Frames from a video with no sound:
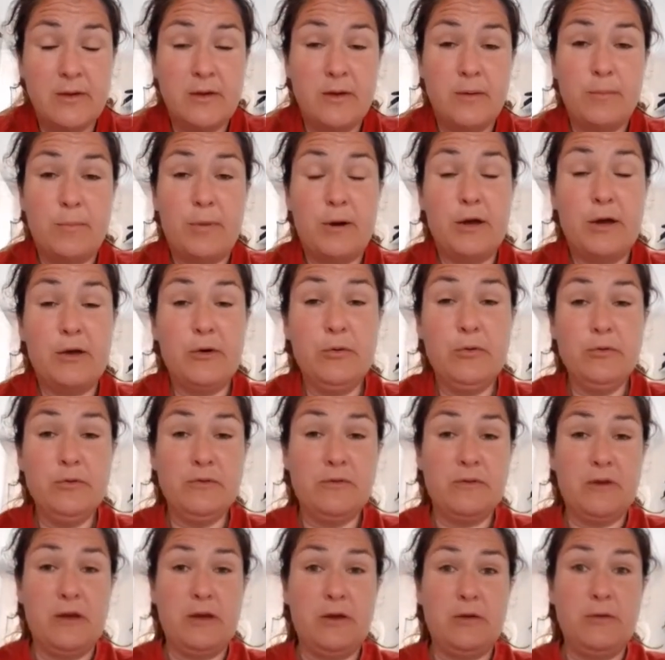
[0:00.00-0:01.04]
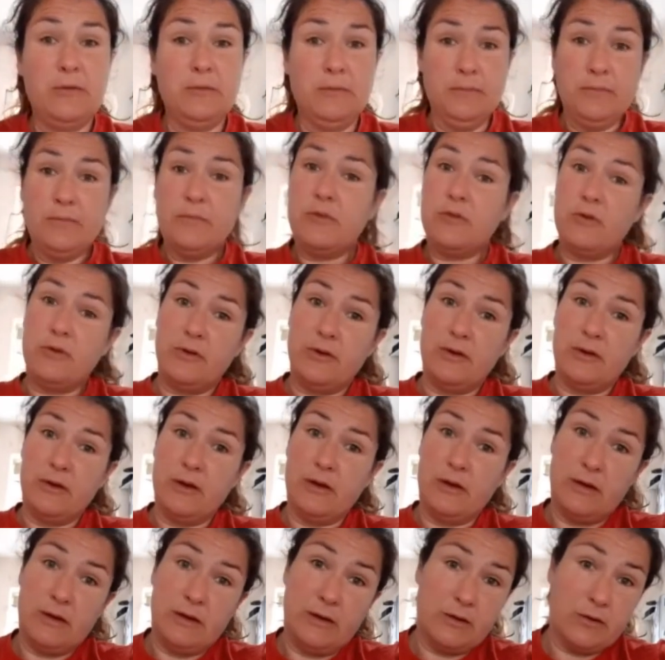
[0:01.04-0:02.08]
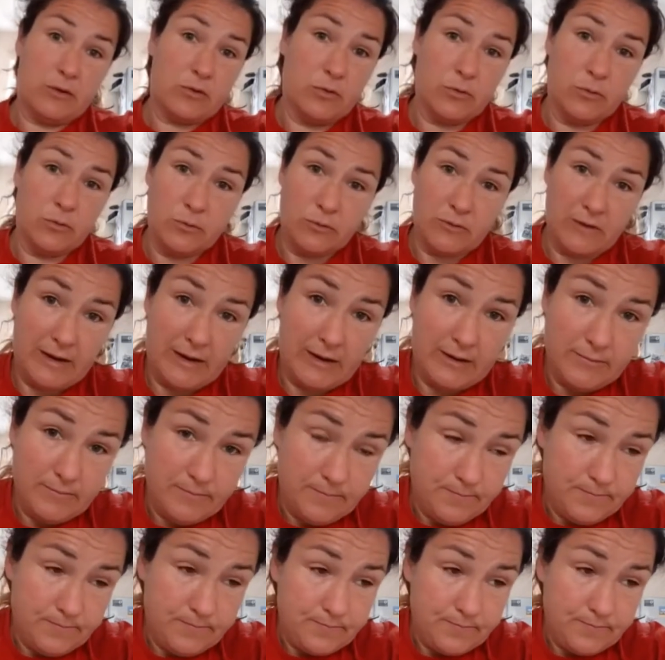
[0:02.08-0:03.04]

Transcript: By also doing a cool down,